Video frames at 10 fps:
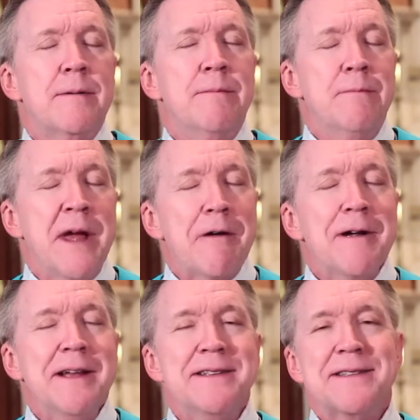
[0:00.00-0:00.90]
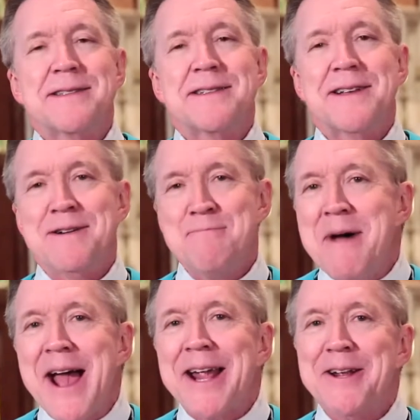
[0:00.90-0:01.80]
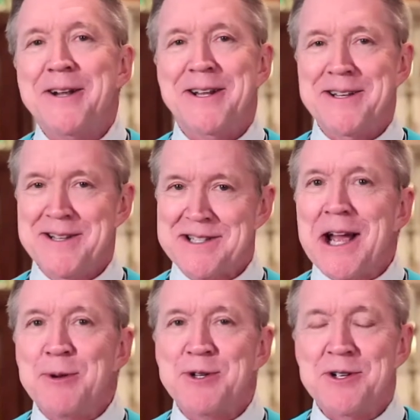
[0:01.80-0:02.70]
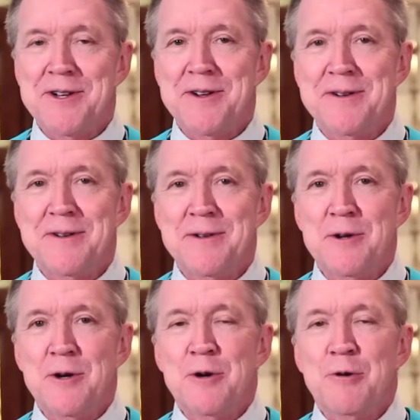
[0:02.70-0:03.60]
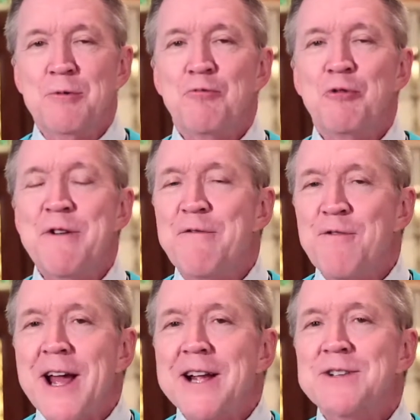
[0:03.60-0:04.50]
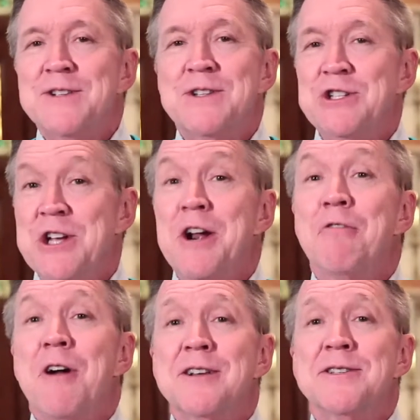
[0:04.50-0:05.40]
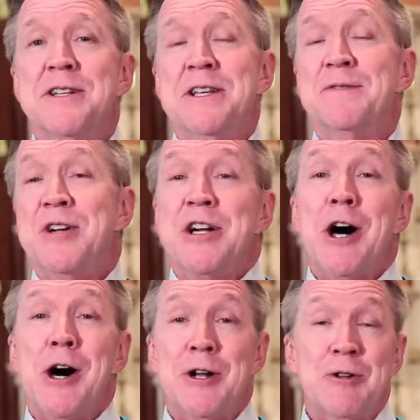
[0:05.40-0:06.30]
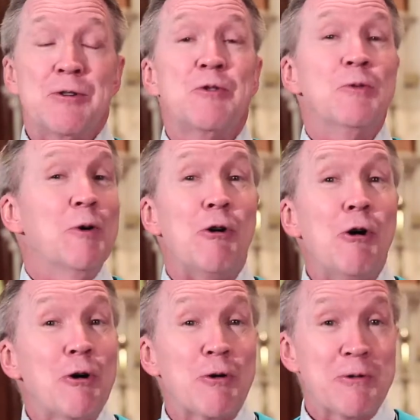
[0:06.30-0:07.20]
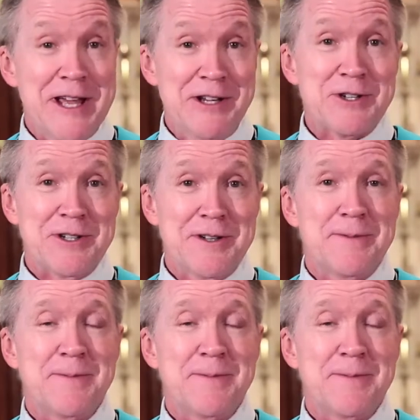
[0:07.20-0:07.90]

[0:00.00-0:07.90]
Mary's Immaculate Conception reflects the generosity of God to all creation.